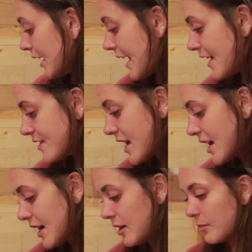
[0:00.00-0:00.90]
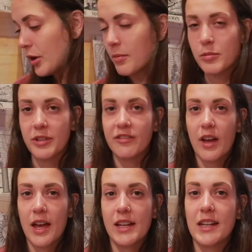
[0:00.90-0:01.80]
and then probably
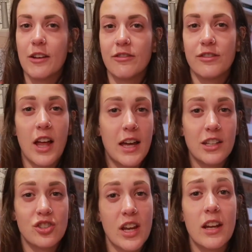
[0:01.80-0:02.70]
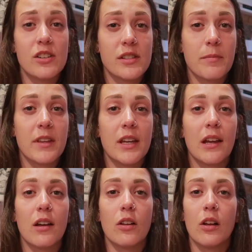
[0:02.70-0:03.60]
find a Flying J or
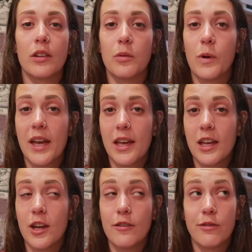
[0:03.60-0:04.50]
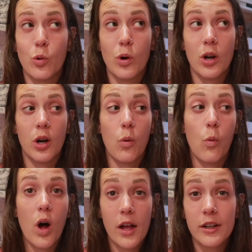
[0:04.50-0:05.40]
something along the way for
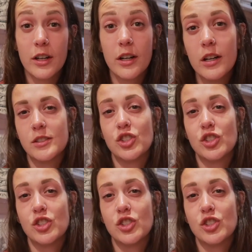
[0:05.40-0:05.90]
water.